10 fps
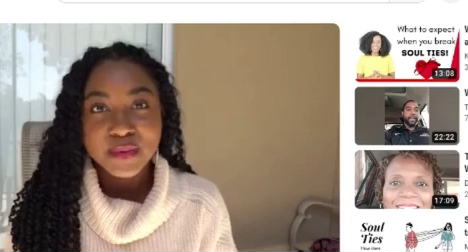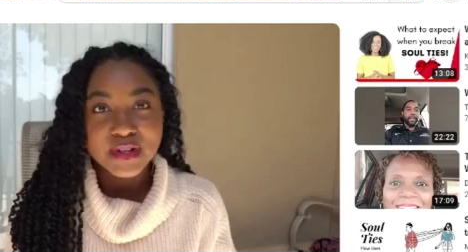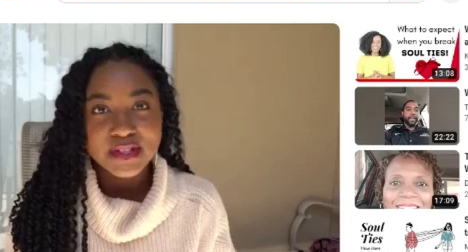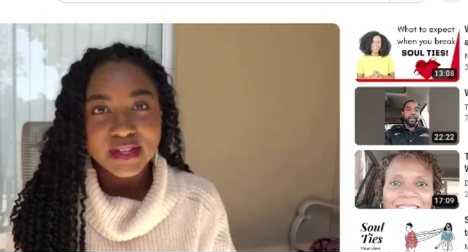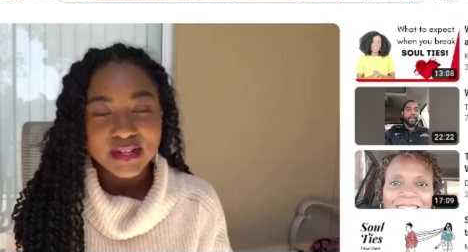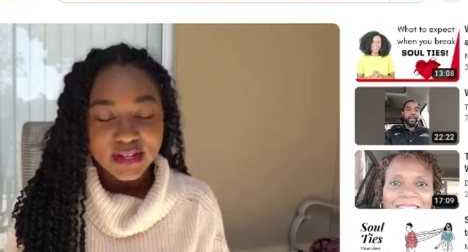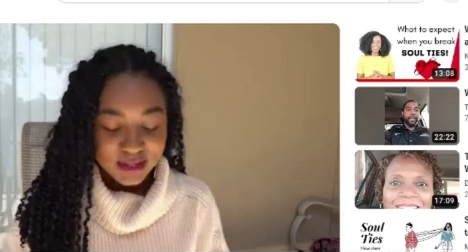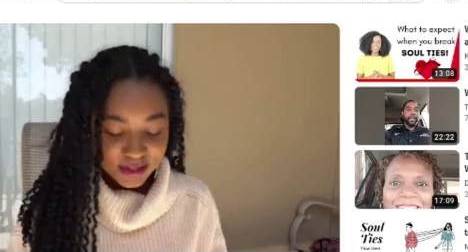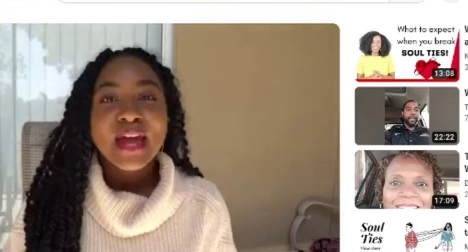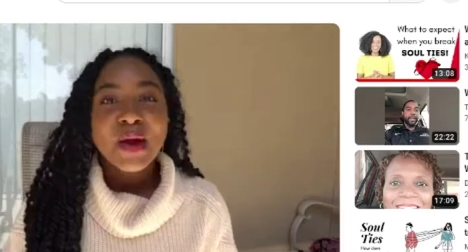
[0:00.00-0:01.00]
Speaker 1: the person.
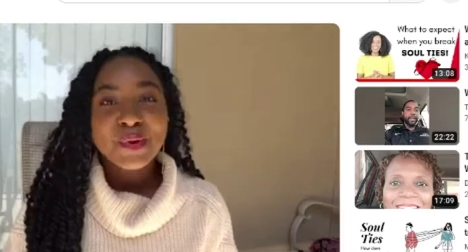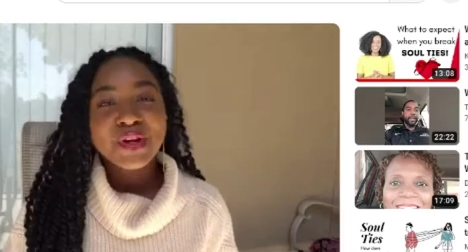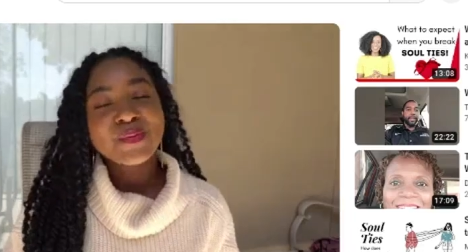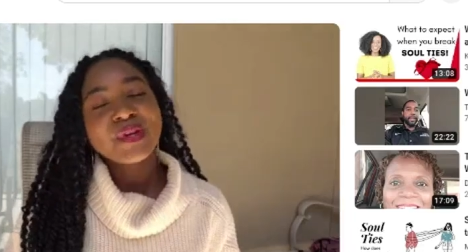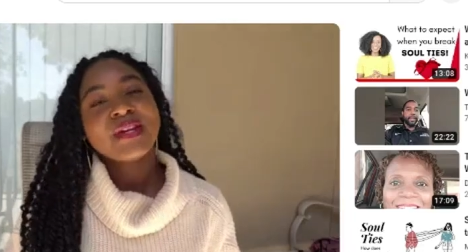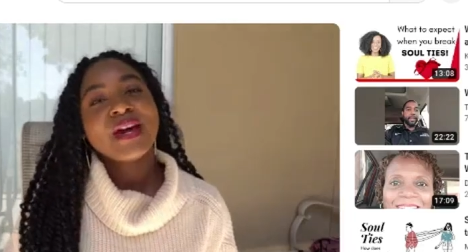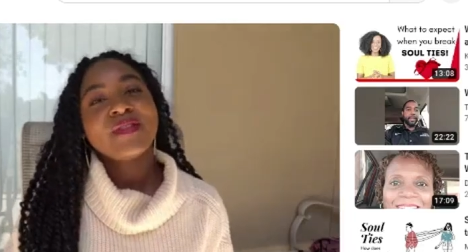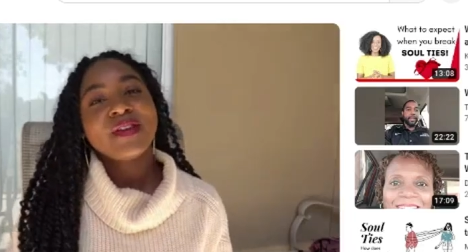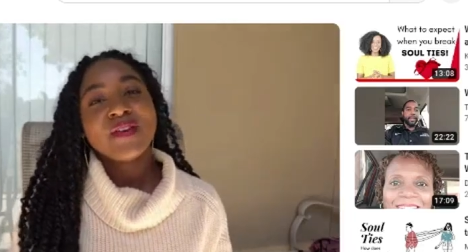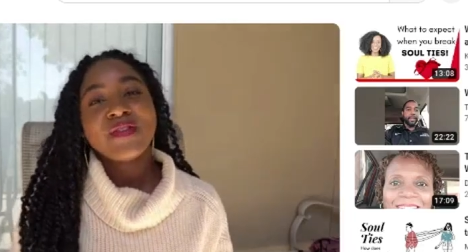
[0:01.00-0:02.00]
Now we're going to bring
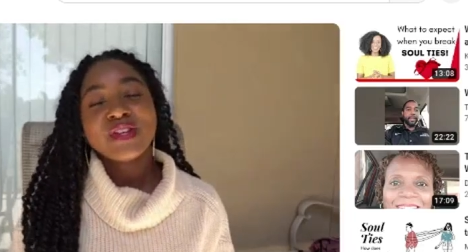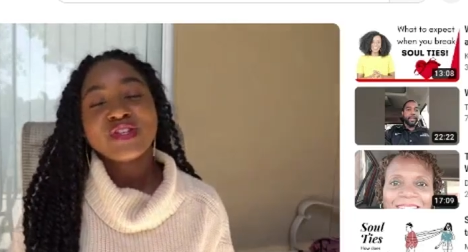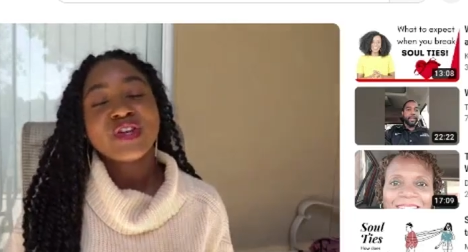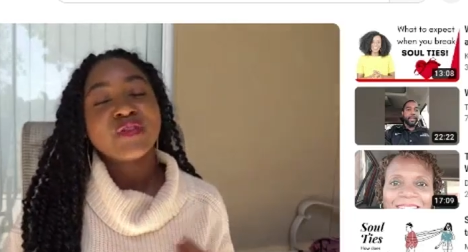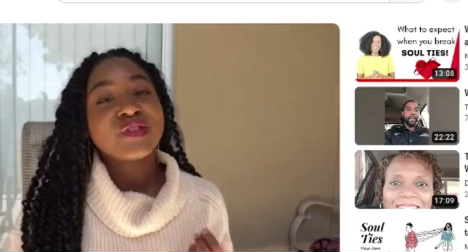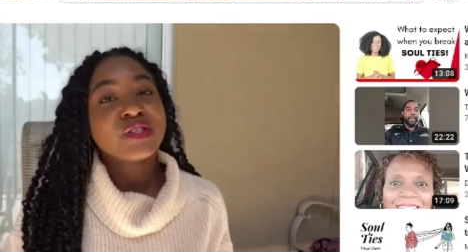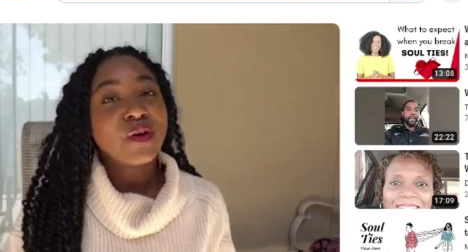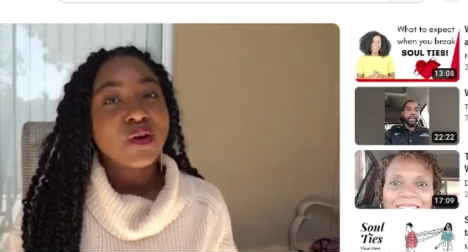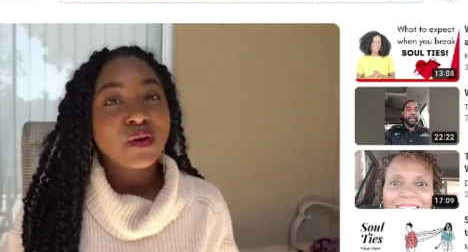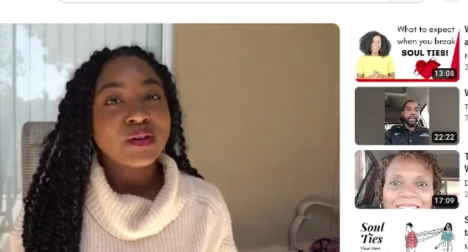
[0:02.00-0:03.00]
down the definition of
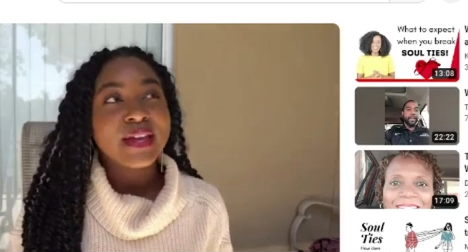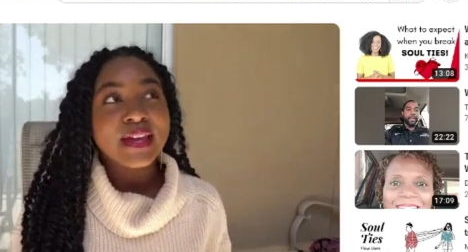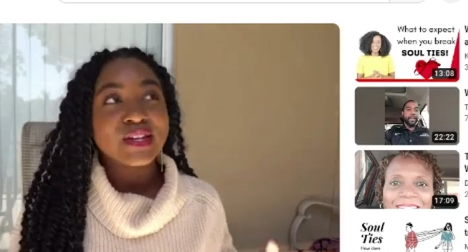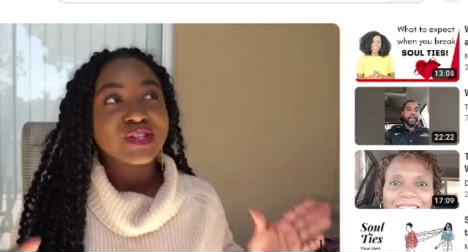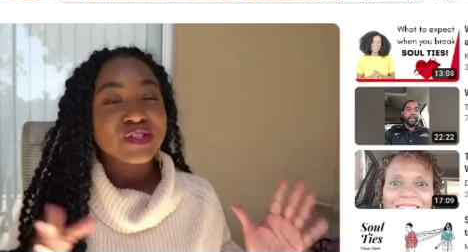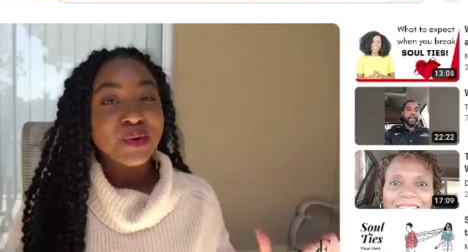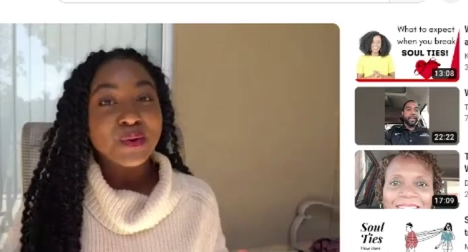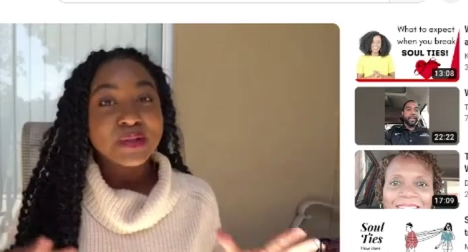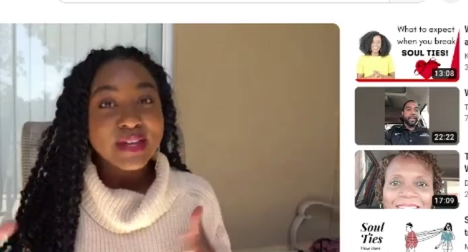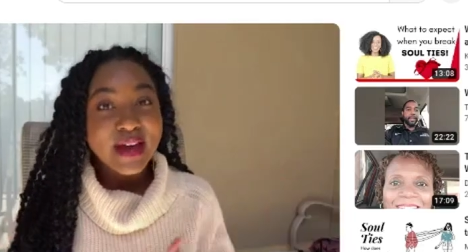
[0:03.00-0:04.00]
soul in
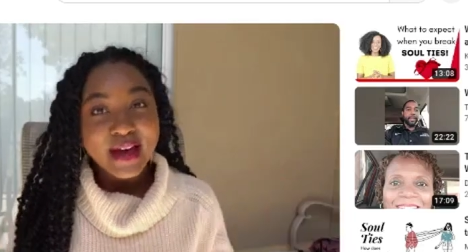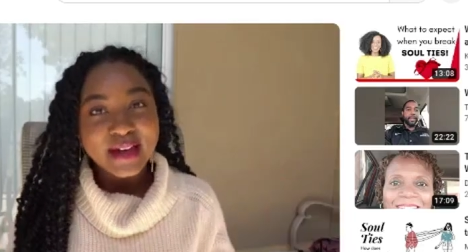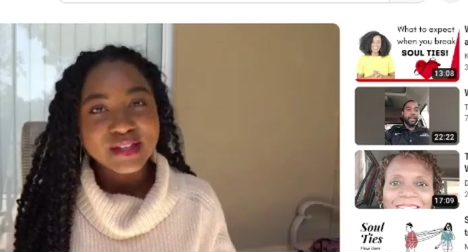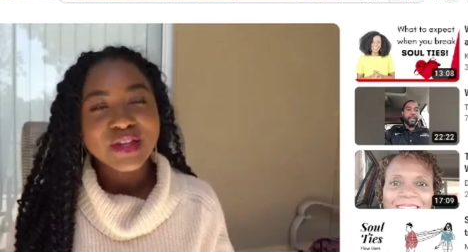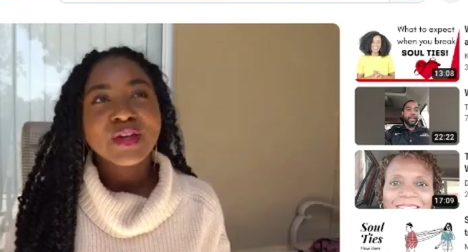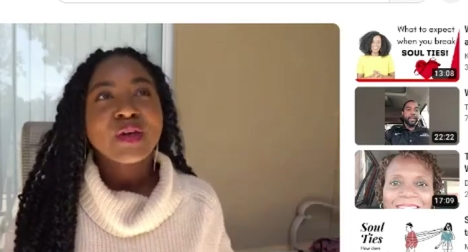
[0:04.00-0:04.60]
soul ties.